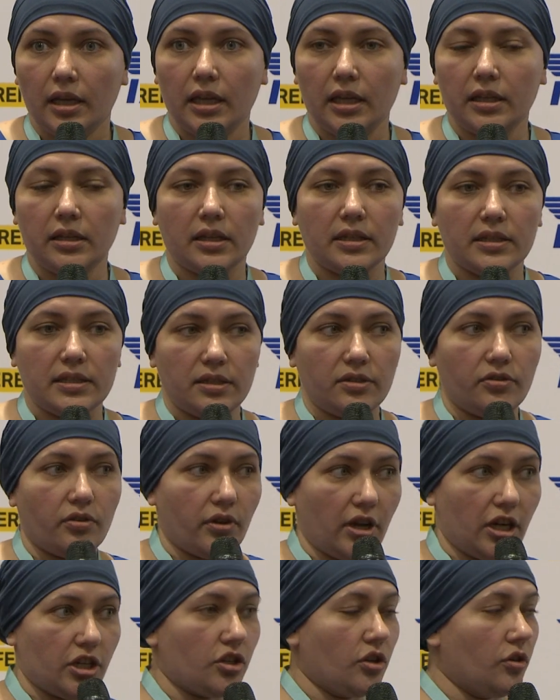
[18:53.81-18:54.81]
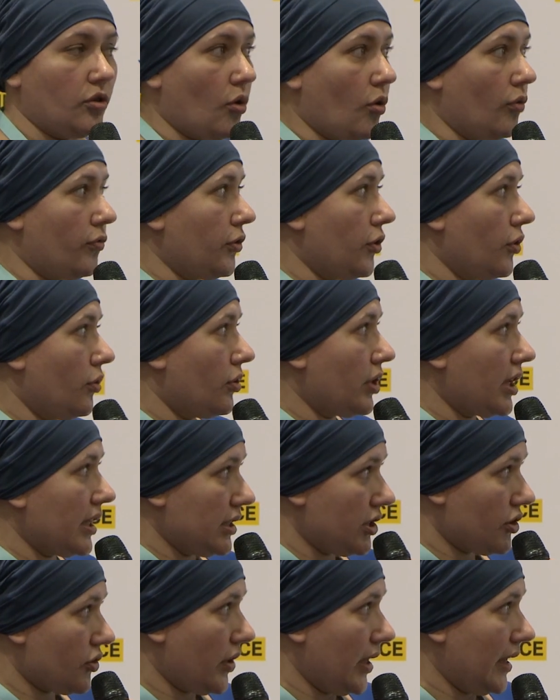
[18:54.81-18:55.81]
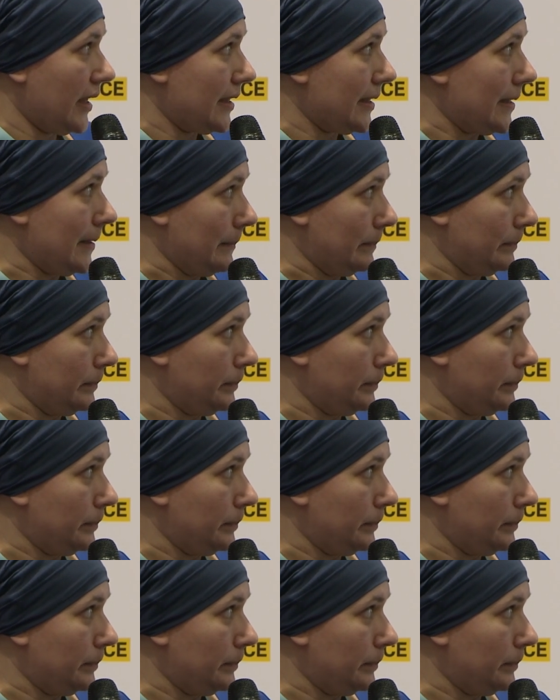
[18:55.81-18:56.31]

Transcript: in consideration of your constraints.